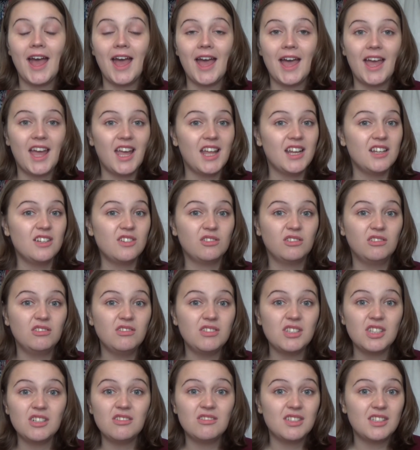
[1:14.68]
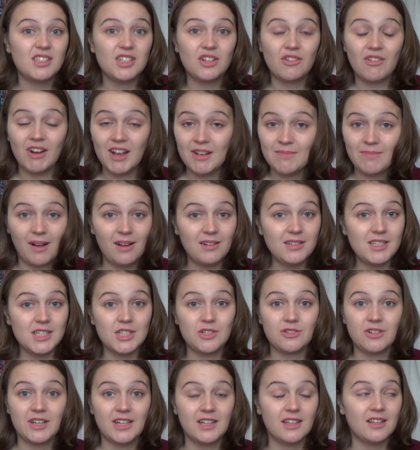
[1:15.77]
and also just a great party
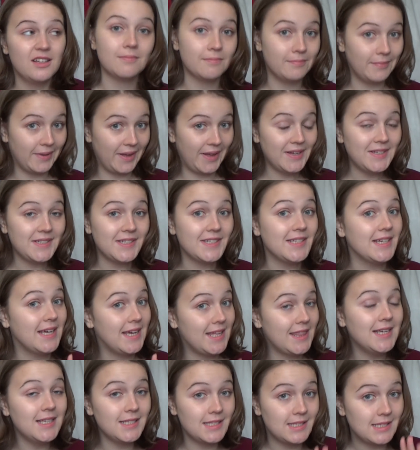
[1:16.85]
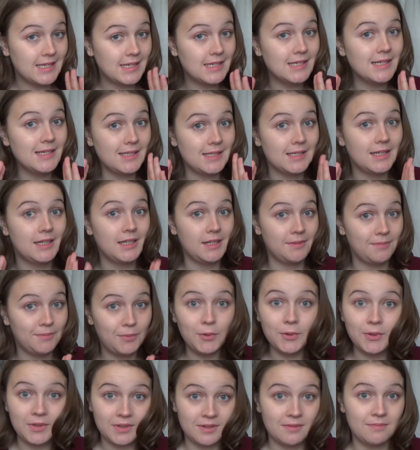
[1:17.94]
trick. But, and this is an
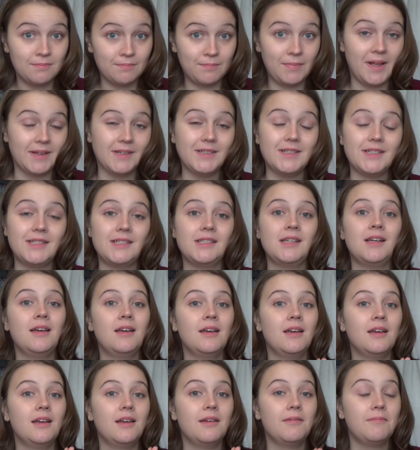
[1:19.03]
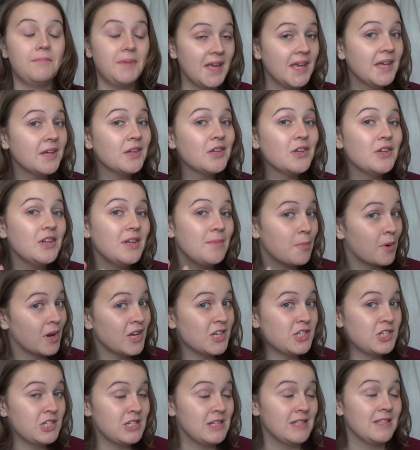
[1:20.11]
important but, being a good
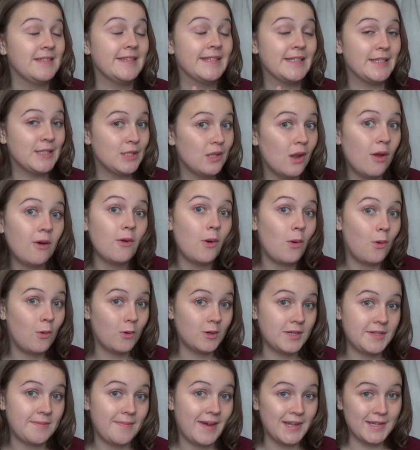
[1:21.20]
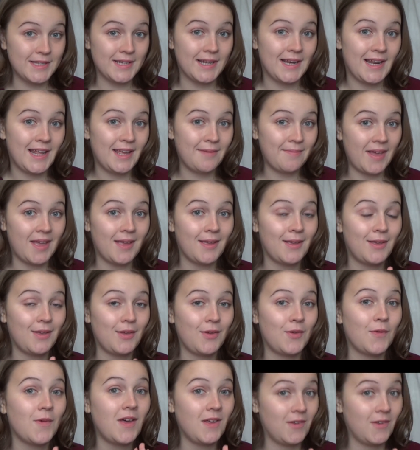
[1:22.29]
impressionist does not automatically make you